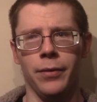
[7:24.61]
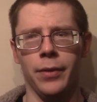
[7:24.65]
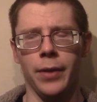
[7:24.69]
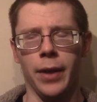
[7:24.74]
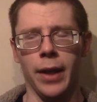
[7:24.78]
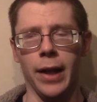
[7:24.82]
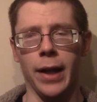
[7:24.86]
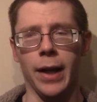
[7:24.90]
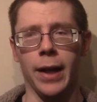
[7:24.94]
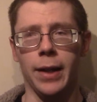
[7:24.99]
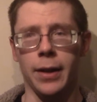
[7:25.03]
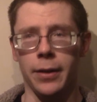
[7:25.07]

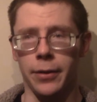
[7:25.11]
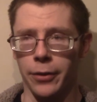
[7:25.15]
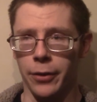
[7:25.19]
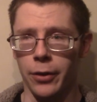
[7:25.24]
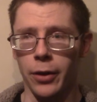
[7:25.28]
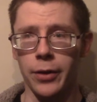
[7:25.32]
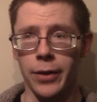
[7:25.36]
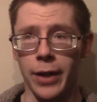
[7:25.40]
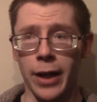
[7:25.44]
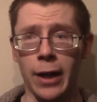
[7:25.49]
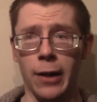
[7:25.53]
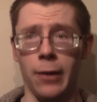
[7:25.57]
and it's
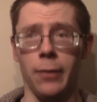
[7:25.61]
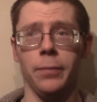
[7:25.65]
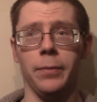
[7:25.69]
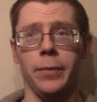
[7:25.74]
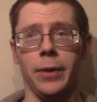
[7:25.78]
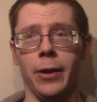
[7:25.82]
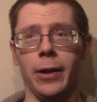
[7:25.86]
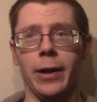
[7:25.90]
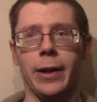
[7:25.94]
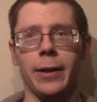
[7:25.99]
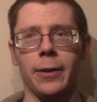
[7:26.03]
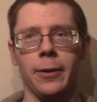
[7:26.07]
good now.
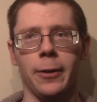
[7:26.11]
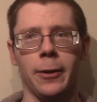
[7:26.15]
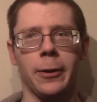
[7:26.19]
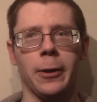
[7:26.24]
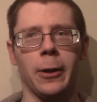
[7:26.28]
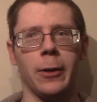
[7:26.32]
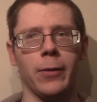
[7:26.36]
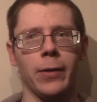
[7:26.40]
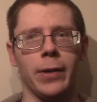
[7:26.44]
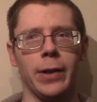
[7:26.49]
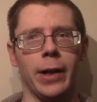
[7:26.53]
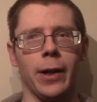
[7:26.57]
I can look
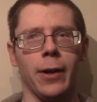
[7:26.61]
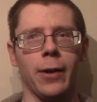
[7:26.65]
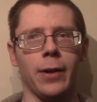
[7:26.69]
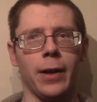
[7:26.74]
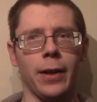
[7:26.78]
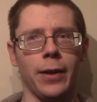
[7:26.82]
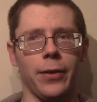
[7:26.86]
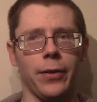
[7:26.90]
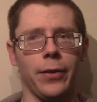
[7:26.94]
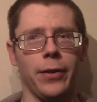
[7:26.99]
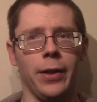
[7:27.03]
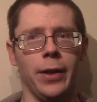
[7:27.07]
over there and
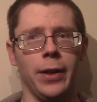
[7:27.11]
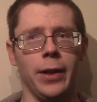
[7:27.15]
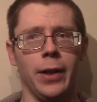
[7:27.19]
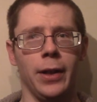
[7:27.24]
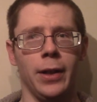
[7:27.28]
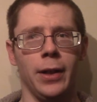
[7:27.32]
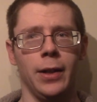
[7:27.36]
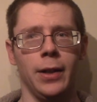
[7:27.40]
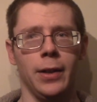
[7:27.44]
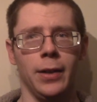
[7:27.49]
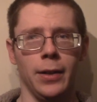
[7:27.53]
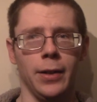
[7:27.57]
I see
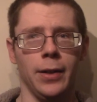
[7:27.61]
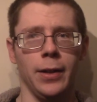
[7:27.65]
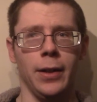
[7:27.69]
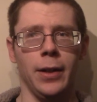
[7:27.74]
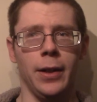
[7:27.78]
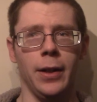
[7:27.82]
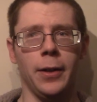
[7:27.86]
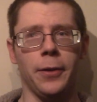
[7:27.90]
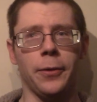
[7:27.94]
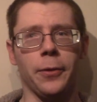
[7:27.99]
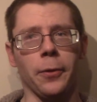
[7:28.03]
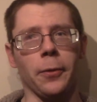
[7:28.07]

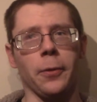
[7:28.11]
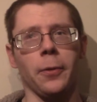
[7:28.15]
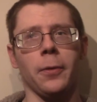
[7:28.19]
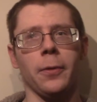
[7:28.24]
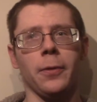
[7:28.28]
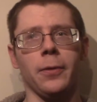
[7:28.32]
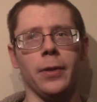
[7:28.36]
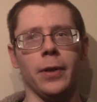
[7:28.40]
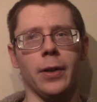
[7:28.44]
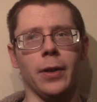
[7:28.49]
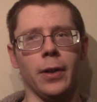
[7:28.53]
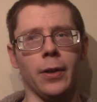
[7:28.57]
his
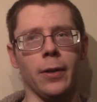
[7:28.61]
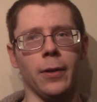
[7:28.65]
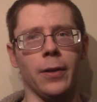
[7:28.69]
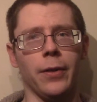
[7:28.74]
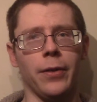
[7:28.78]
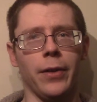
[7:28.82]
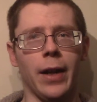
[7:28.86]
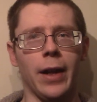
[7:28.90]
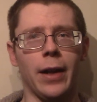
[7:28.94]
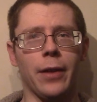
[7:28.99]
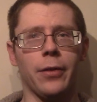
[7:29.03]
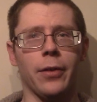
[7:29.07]
urn,
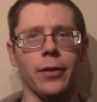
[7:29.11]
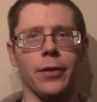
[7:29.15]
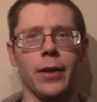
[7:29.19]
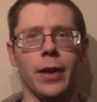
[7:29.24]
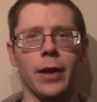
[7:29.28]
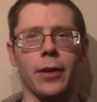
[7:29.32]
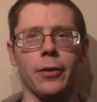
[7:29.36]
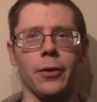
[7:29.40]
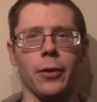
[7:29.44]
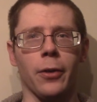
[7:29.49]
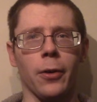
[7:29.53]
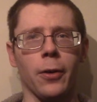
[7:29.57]
his ashes
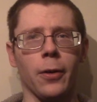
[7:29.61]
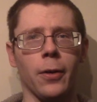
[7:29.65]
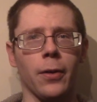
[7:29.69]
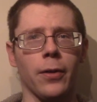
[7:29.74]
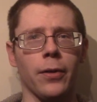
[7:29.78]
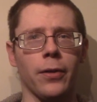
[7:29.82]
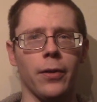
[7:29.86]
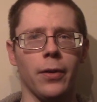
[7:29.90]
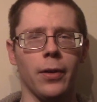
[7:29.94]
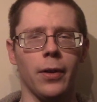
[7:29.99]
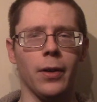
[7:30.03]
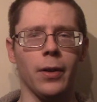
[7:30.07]
next to
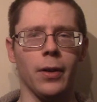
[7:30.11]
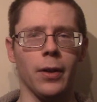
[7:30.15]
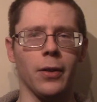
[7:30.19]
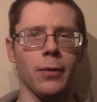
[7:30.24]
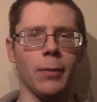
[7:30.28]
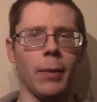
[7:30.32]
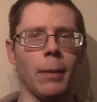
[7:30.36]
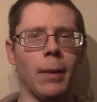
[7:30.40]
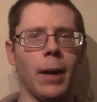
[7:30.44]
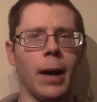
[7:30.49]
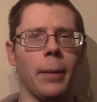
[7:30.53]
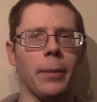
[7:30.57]
hers, next to
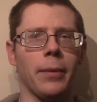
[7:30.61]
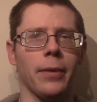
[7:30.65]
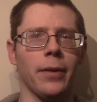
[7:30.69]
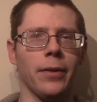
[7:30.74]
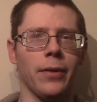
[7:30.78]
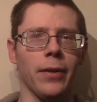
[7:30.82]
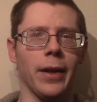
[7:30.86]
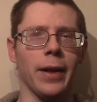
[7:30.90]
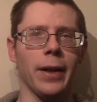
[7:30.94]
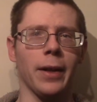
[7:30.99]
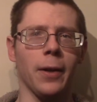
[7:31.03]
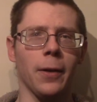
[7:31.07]
my mom's, and
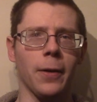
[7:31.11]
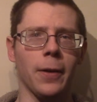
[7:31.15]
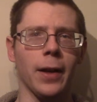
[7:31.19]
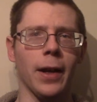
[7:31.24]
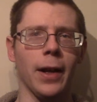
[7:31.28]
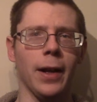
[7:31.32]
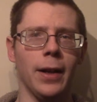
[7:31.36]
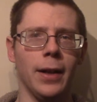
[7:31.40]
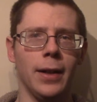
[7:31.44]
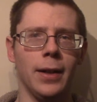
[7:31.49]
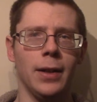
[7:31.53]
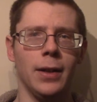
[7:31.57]
it's like,
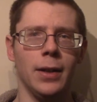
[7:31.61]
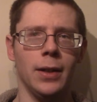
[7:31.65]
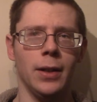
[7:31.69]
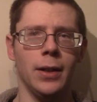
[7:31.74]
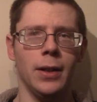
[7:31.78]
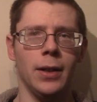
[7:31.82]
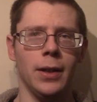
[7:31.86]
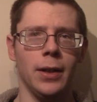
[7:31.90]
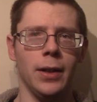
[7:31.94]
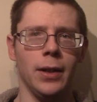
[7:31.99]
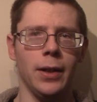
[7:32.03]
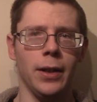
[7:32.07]
okay,
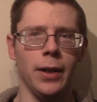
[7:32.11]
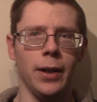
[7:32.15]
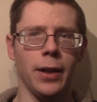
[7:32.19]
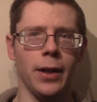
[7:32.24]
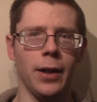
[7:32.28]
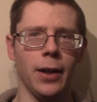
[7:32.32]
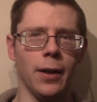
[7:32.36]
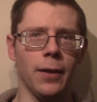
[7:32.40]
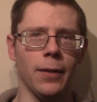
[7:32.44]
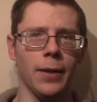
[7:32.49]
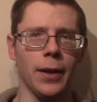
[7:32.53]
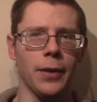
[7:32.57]

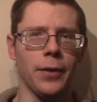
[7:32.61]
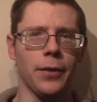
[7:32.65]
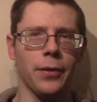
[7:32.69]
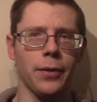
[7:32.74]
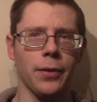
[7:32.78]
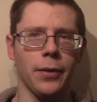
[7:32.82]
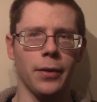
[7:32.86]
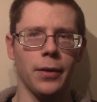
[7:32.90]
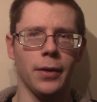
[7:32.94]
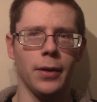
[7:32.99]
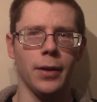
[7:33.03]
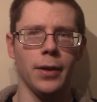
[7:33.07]

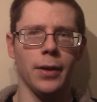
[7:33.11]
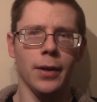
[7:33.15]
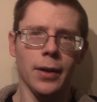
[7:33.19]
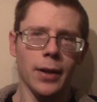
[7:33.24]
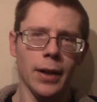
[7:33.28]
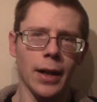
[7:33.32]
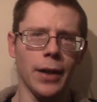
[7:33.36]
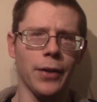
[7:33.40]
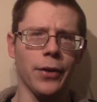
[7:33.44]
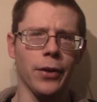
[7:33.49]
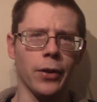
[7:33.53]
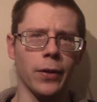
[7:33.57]
that's
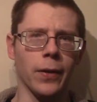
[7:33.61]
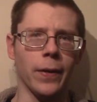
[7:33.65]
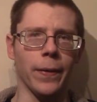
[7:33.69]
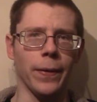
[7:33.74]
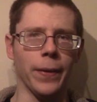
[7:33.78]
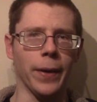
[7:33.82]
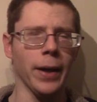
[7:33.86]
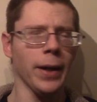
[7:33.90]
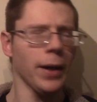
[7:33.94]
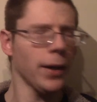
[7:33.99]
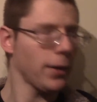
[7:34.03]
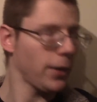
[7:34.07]
a good
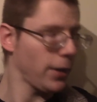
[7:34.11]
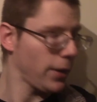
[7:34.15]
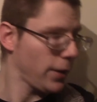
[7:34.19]
thing,